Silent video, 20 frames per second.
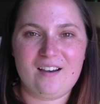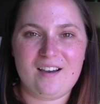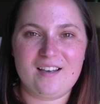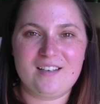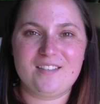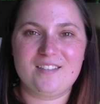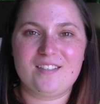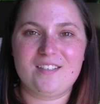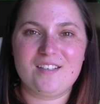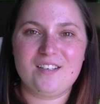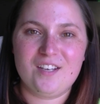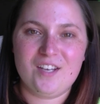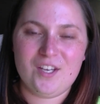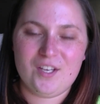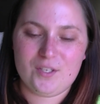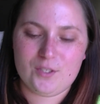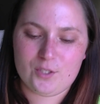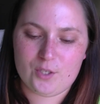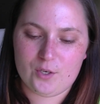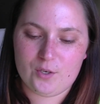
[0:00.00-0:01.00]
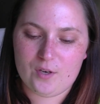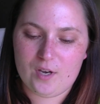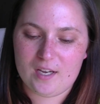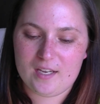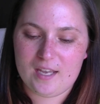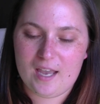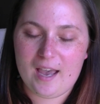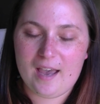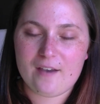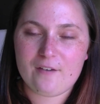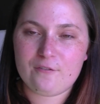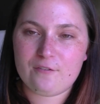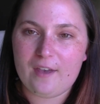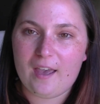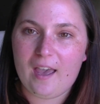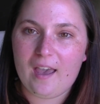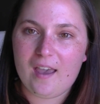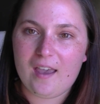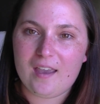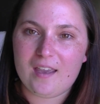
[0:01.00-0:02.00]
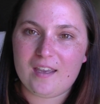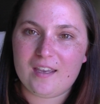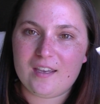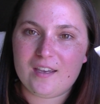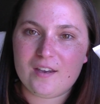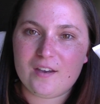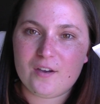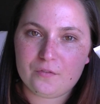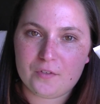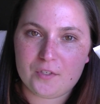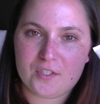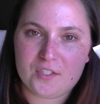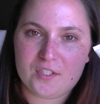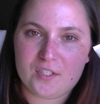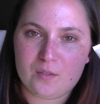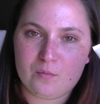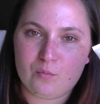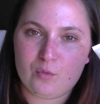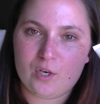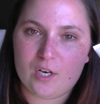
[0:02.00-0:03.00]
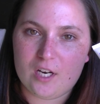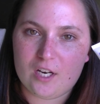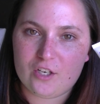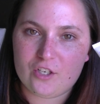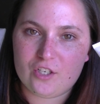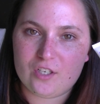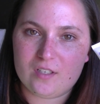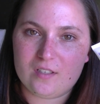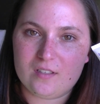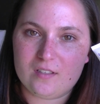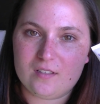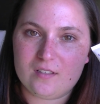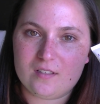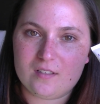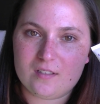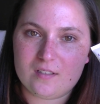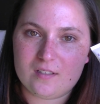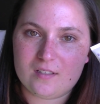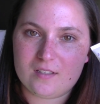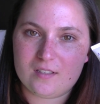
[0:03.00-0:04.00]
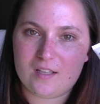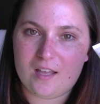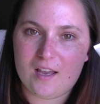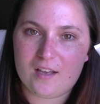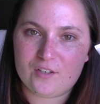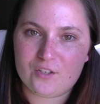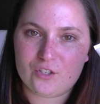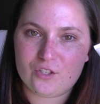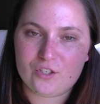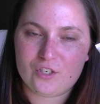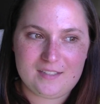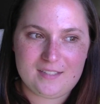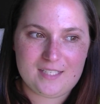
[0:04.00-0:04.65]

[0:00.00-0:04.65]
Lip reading: guys, so I have a first impressions slash